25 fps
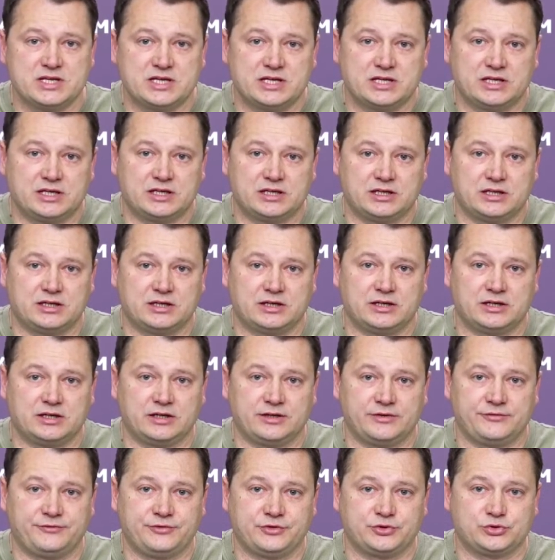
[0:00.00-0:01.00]
And
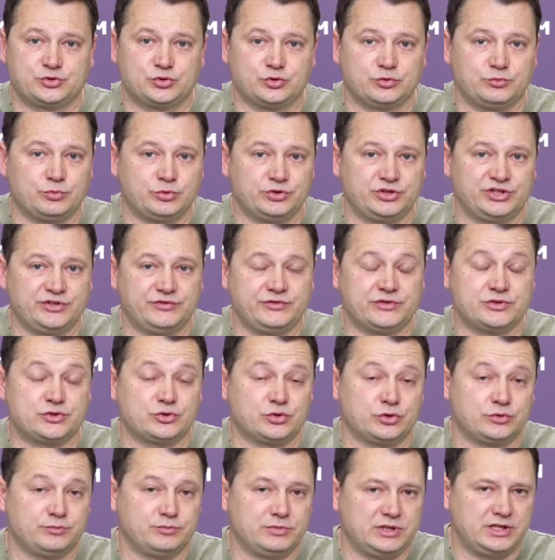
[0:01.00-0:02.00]
today
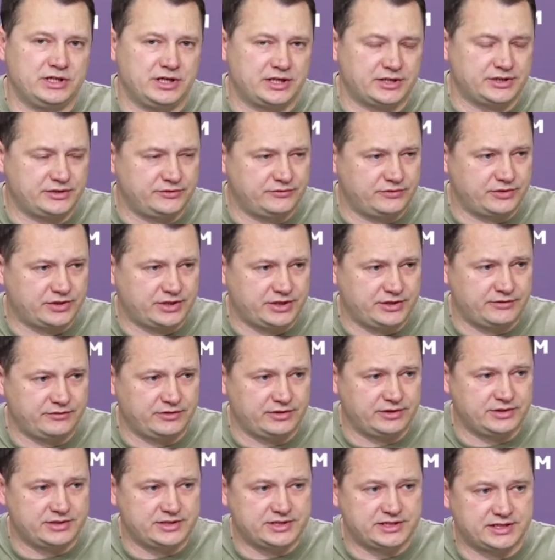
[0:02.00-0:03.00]
we register
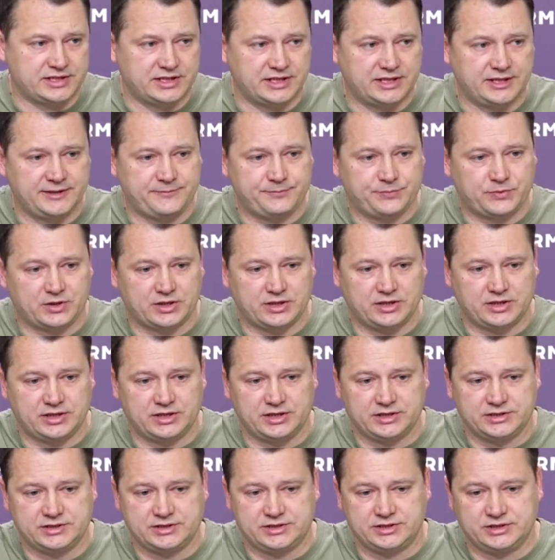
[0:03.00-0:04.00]
900
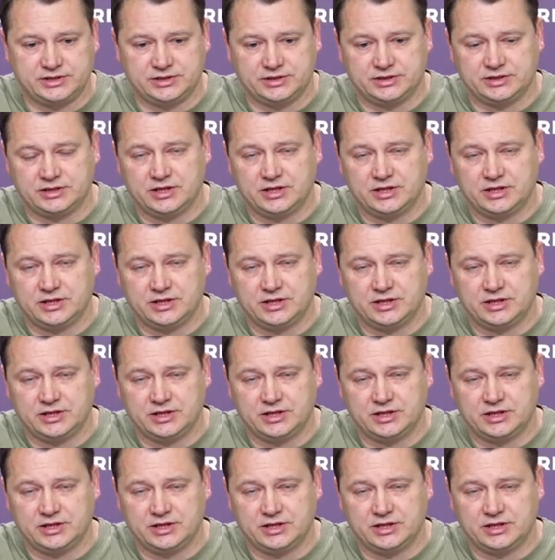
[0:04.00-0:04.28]
billion